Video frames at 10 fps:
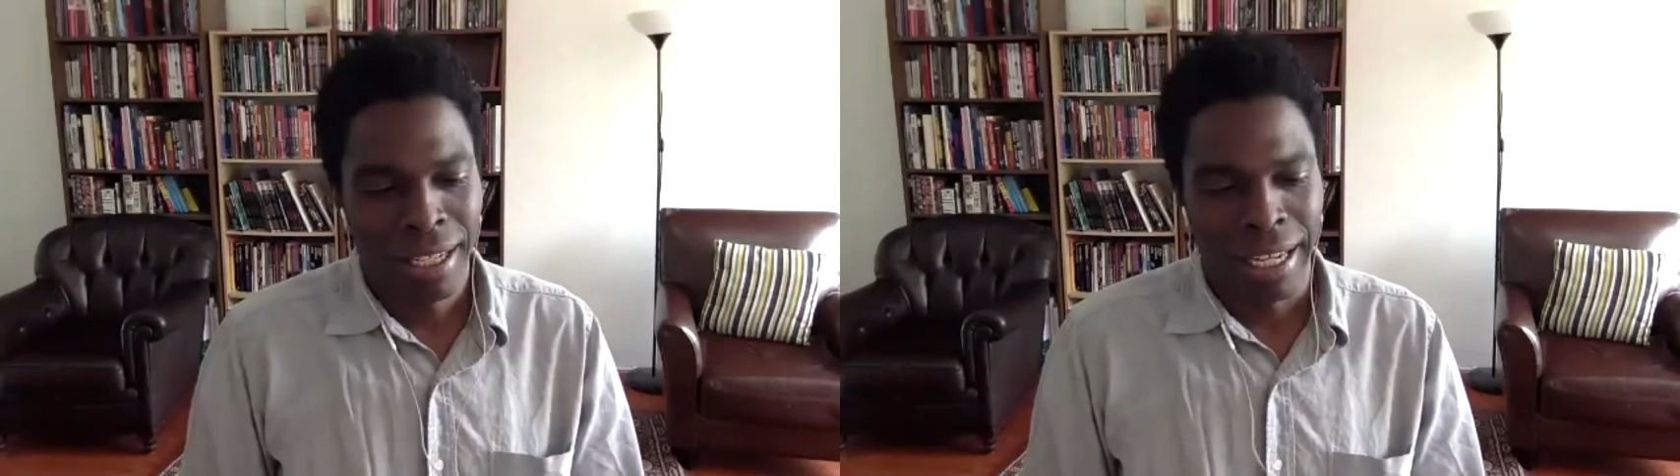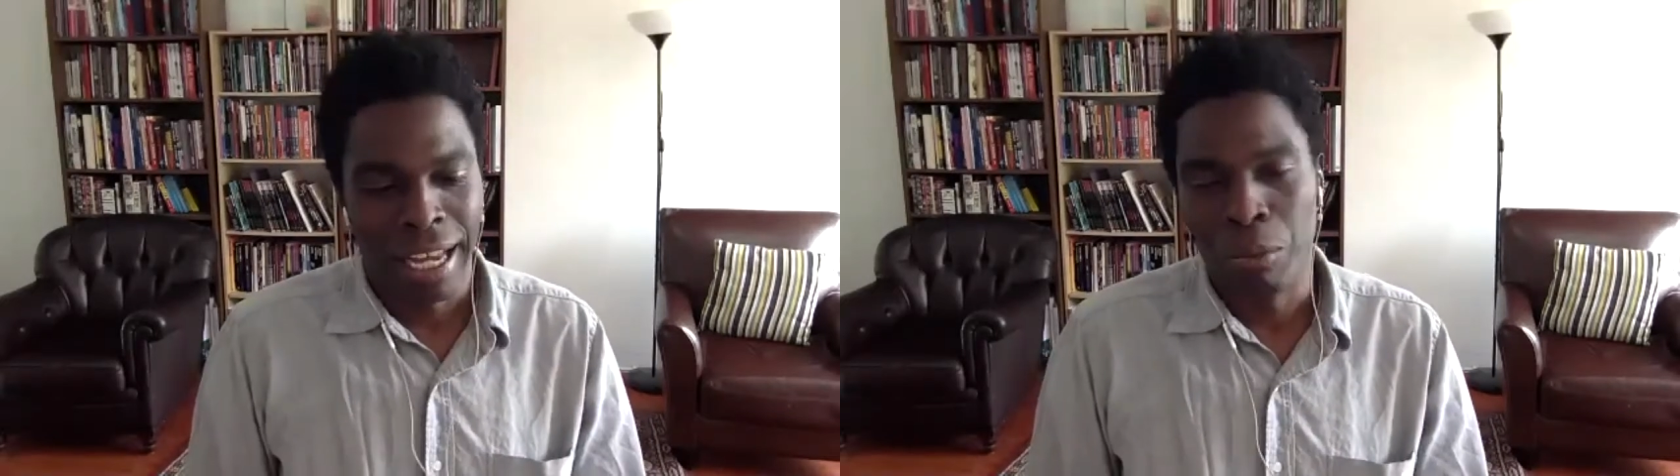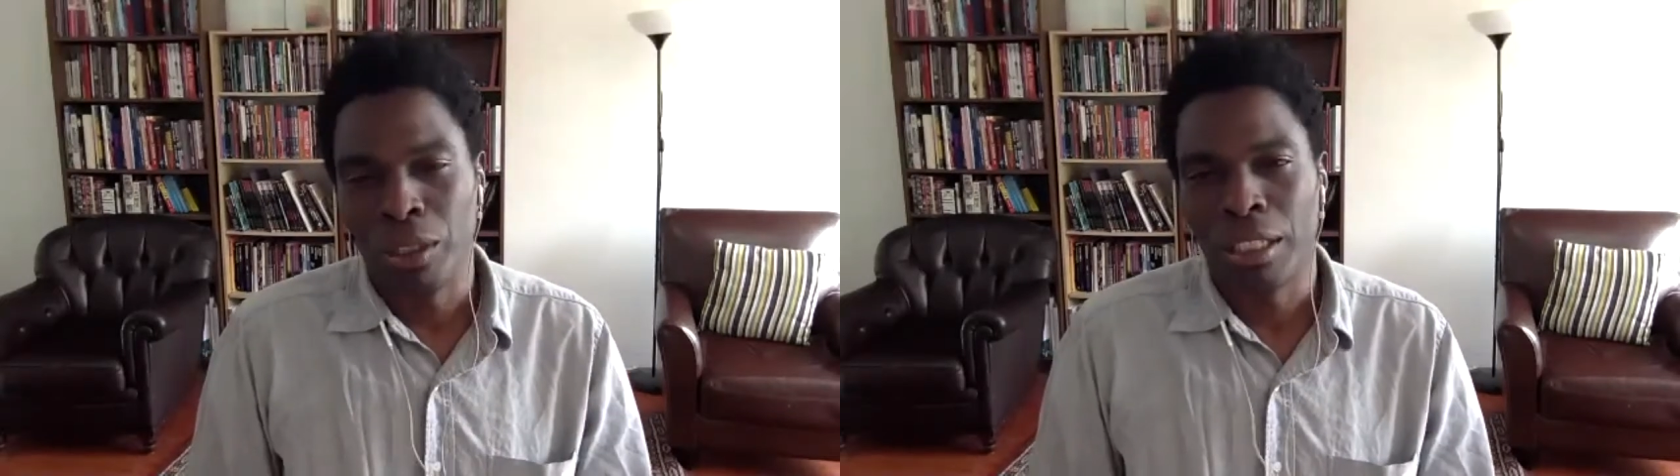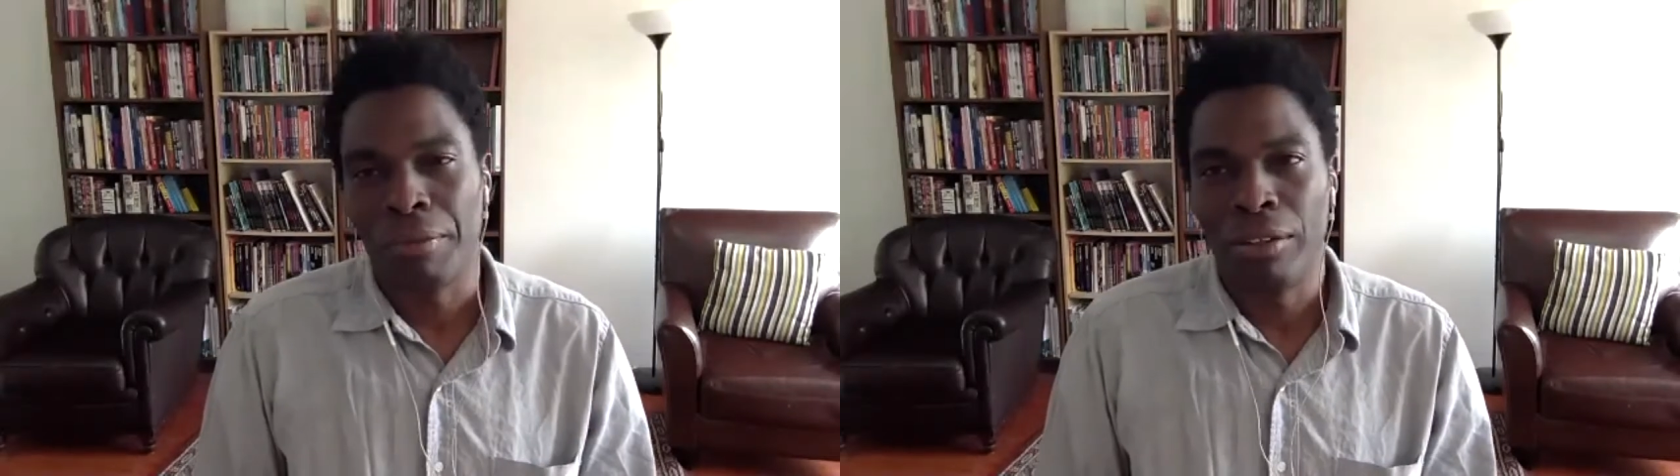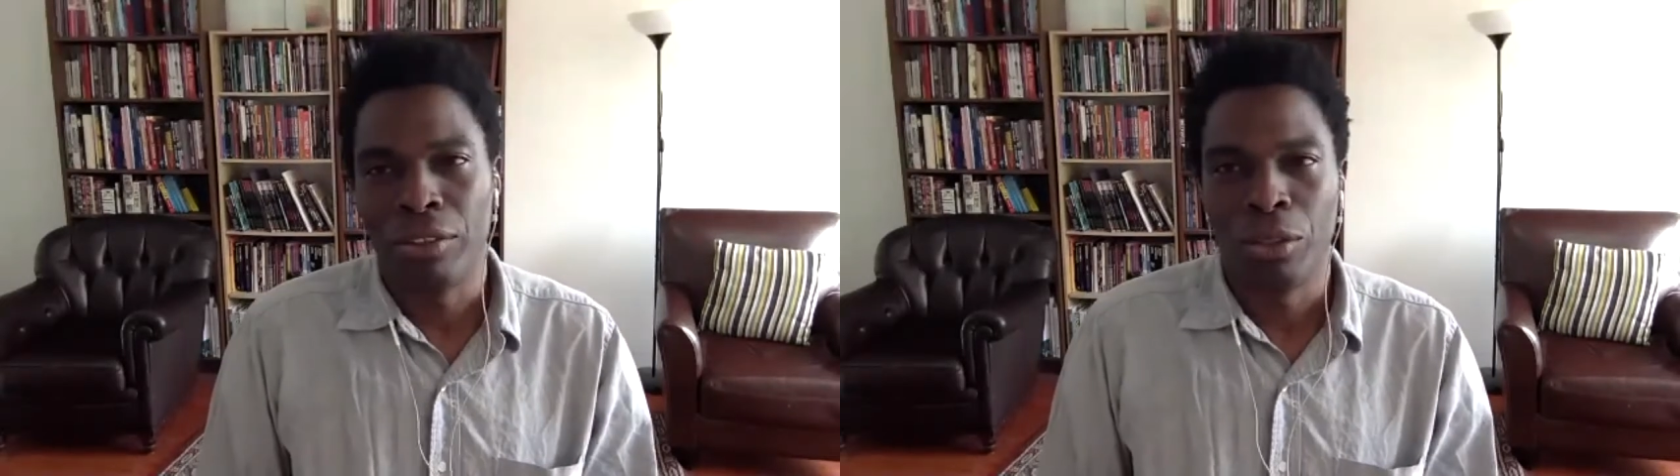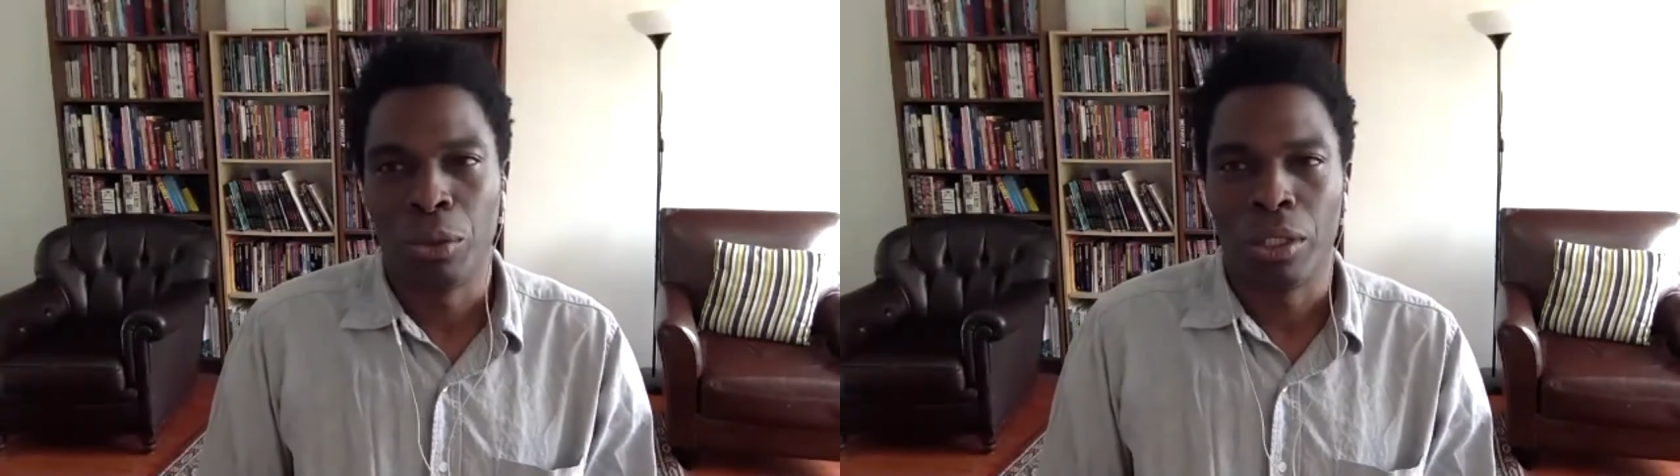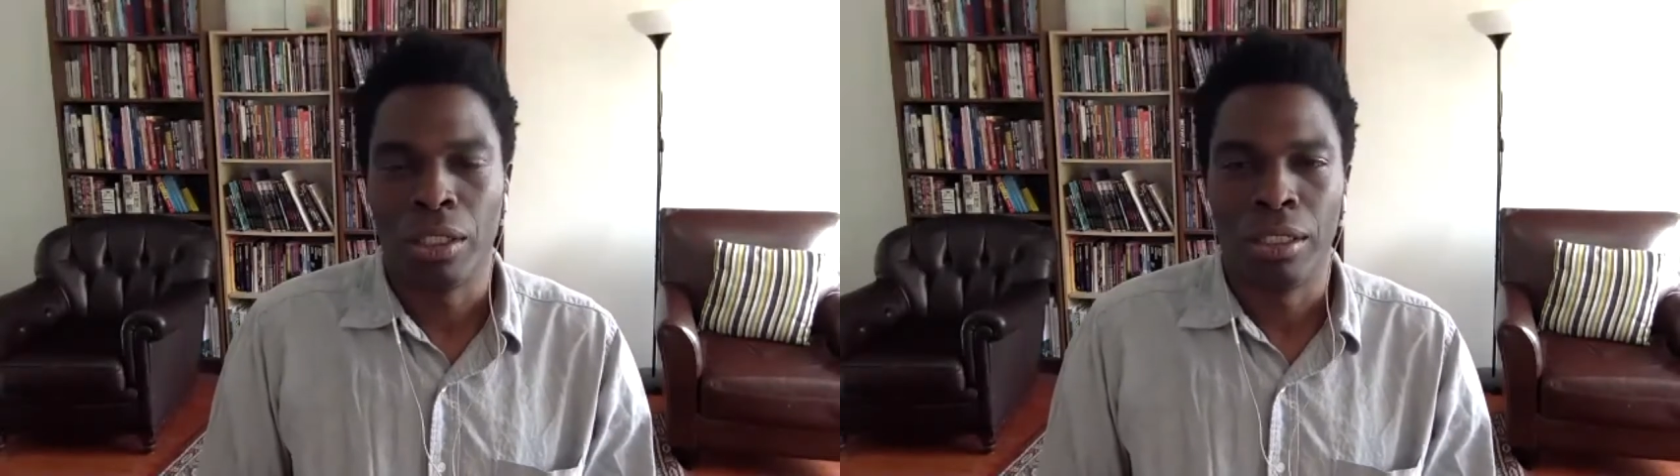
getting more stuff out into the world